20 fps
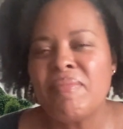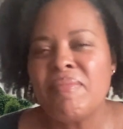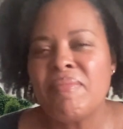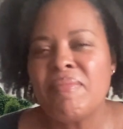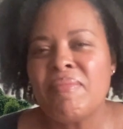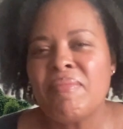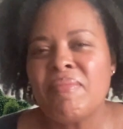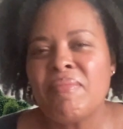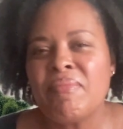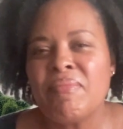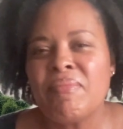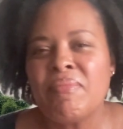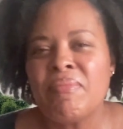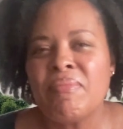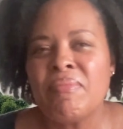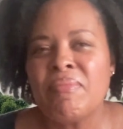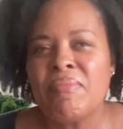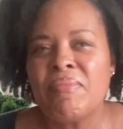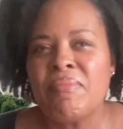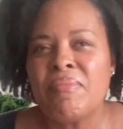
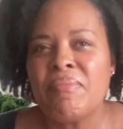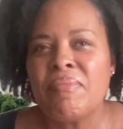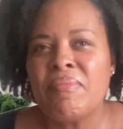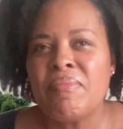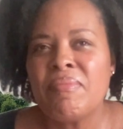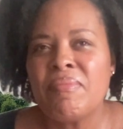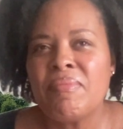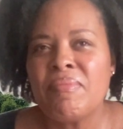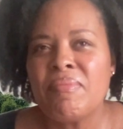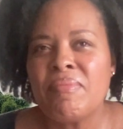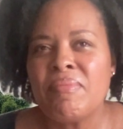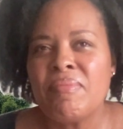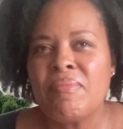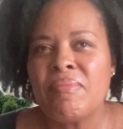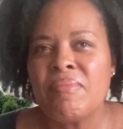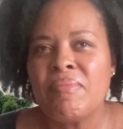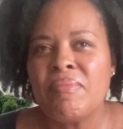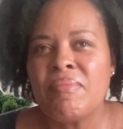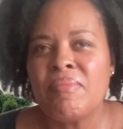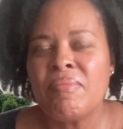
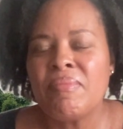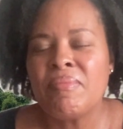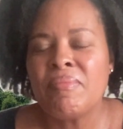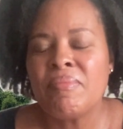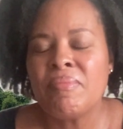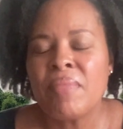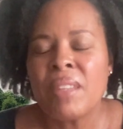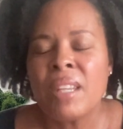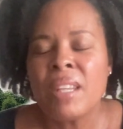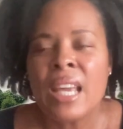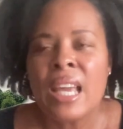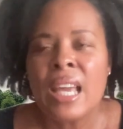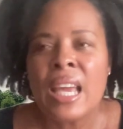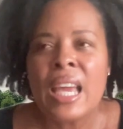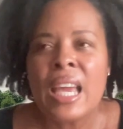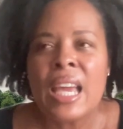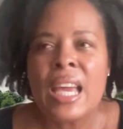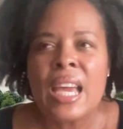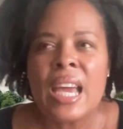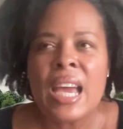
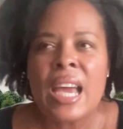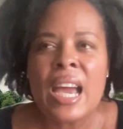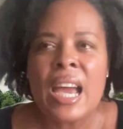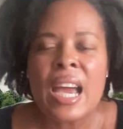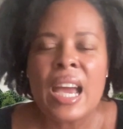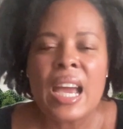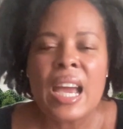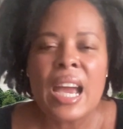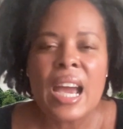[no speech]